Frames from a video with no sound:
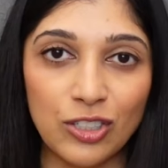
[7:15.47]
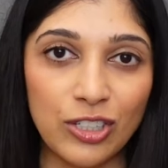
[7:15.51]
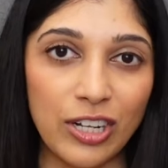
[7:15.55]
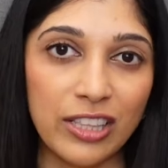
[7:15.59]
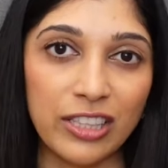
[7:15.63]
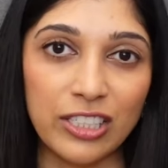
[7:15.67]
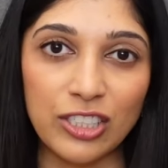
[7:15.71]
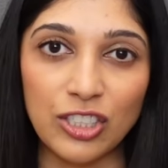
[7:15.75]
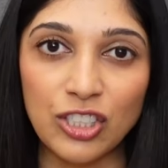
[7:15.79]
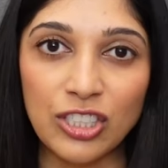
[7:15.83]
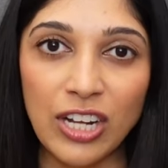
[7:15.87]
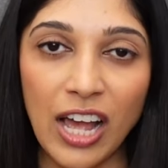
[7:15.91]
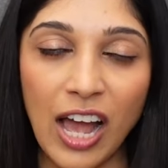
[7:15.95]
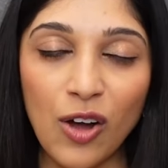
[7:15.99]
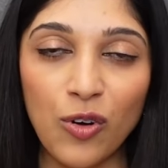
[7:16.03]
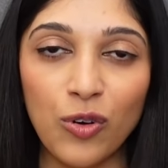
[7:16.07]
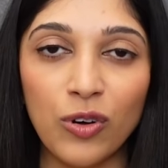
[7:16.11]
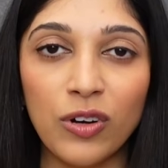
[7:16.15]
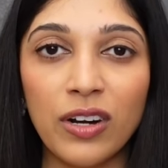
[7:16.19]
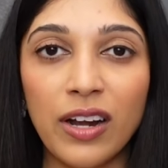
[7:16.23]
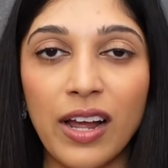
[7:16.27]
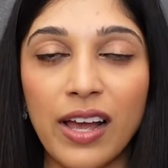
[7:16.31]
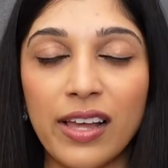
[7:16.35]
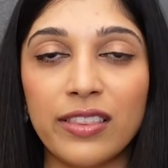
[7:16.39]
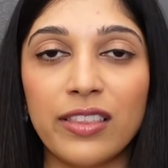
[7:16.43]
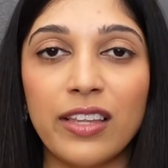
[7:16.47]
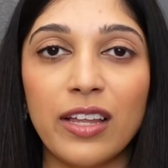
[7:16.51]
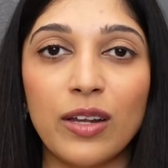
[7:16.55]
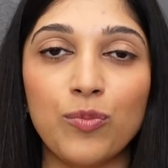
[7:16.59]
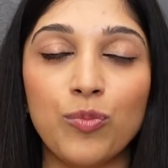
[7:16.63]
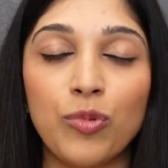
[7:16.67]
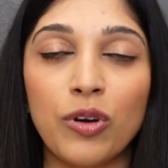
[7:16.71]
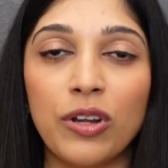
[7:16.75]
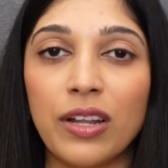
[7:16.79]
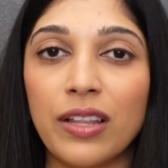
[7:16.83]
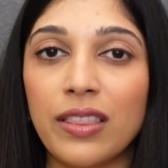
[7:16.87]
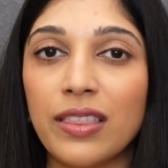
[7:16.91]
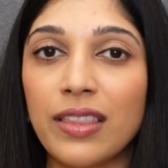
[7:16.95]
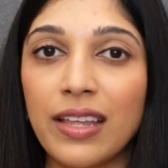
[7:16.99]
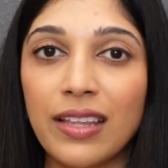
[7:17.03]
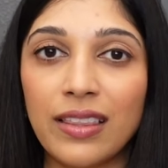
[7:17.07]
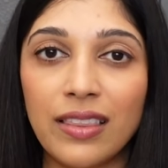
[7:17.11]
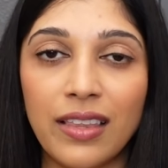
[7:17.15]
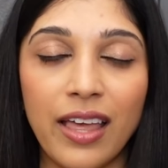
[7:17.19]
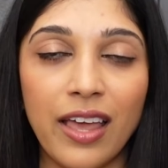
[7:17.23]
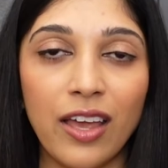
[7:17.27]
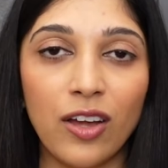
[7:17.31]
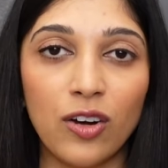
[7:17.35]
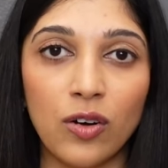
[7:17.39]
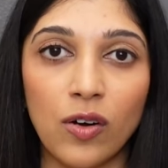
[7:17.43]
in the shower and then put a thin
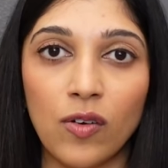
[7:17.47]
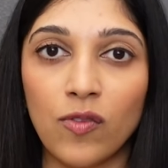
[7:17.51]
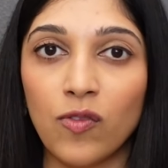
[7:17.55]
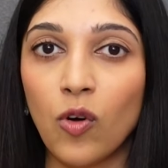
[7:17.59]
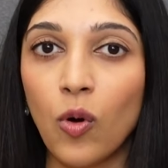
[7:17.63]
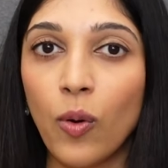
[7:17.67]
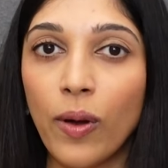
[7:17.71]
layer of